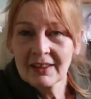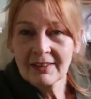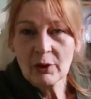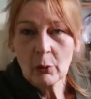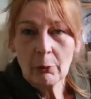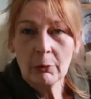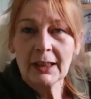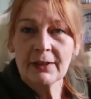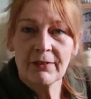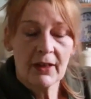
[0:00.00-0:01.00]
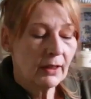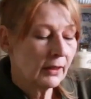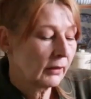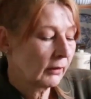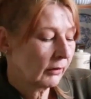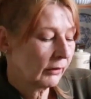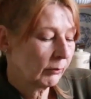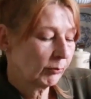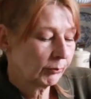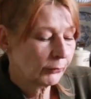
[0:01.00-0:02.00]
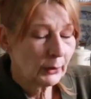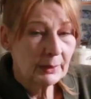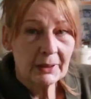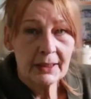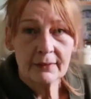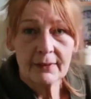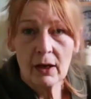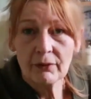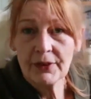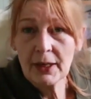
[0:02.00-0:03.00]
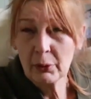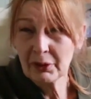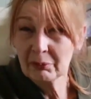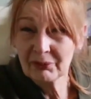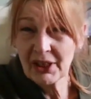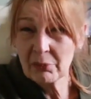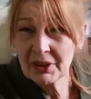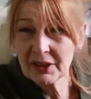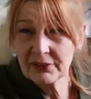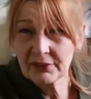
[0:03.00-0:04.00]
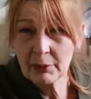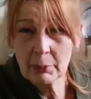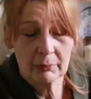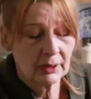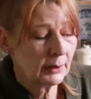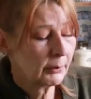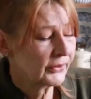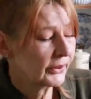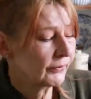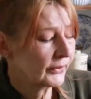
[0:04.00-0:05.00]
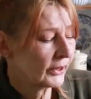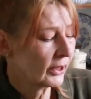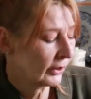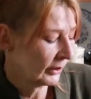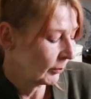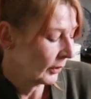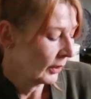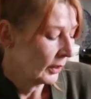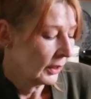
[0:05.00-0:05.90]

So I will leave that 20 minutes, half an hour, 10 minutes if I'm limited for time,